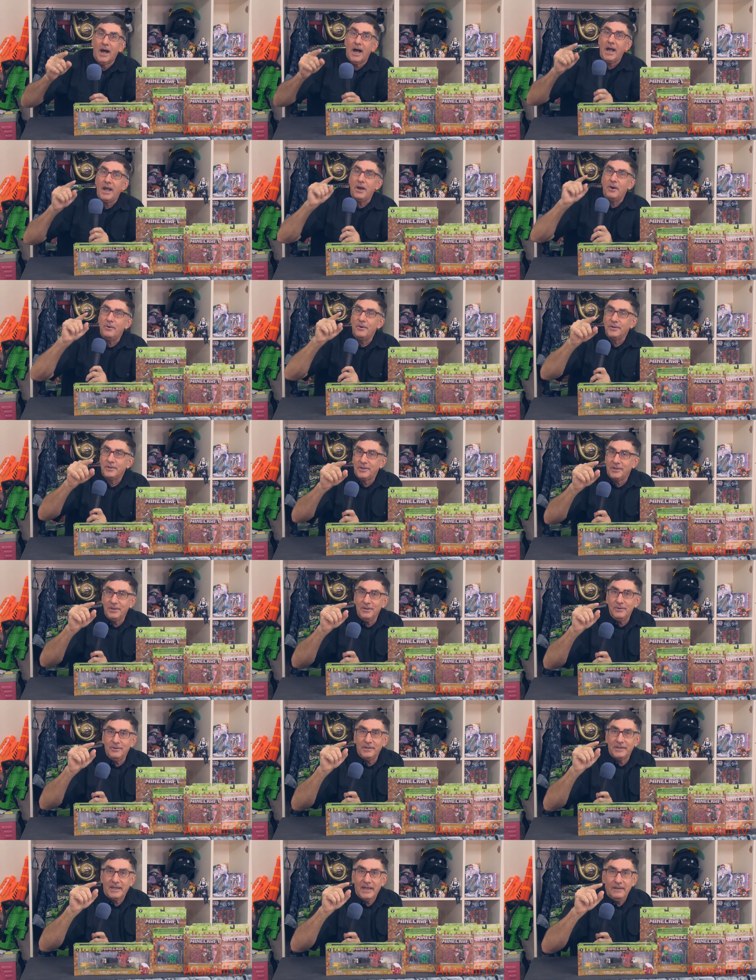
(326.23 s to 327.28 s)
I owe it to
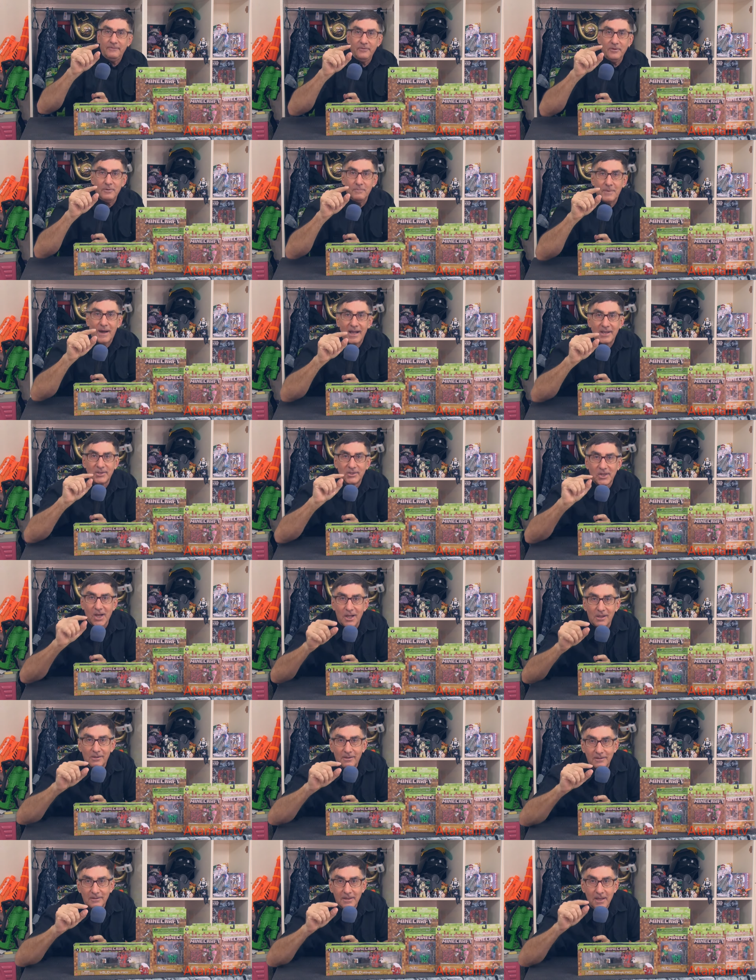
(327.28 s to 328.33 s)
you to give you my
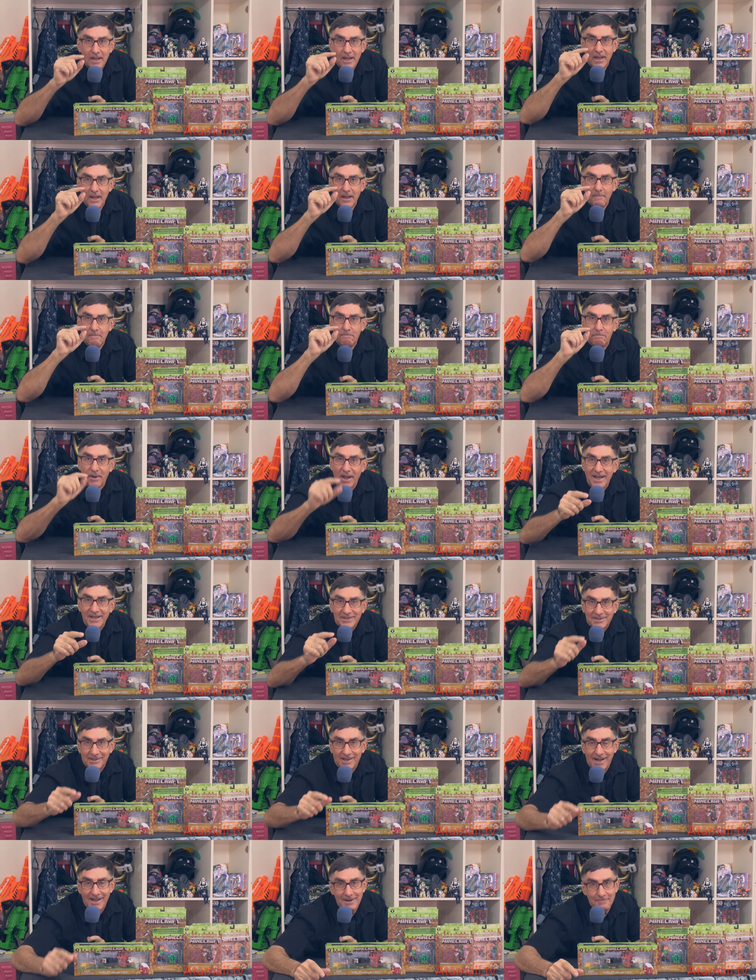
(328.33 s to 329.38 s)
solid
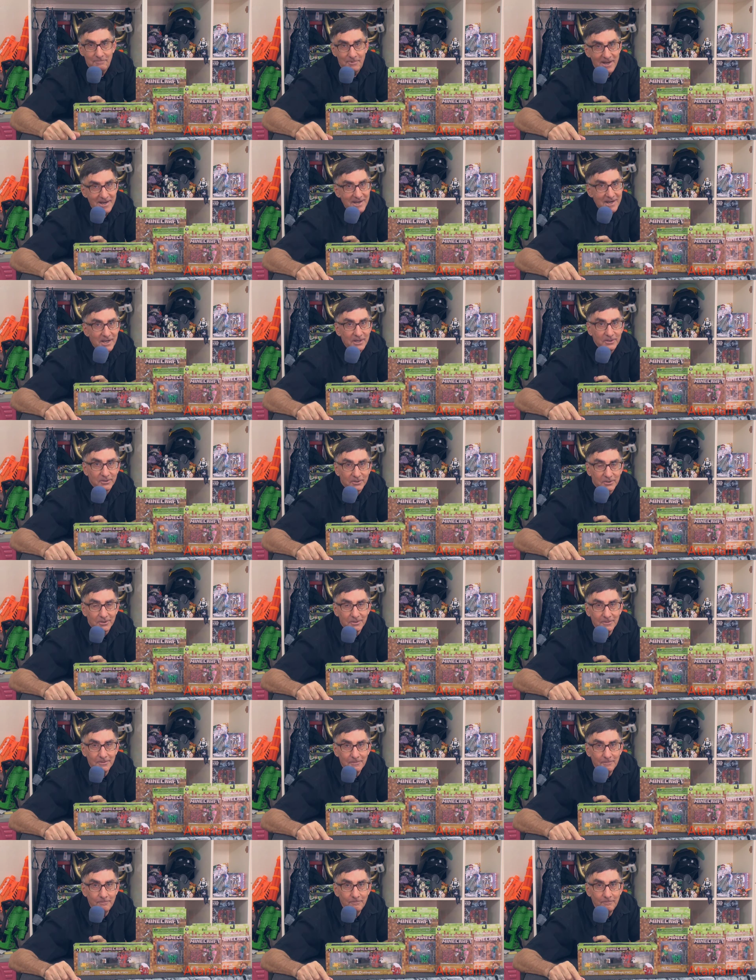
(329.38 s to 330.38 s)
baseline opinions.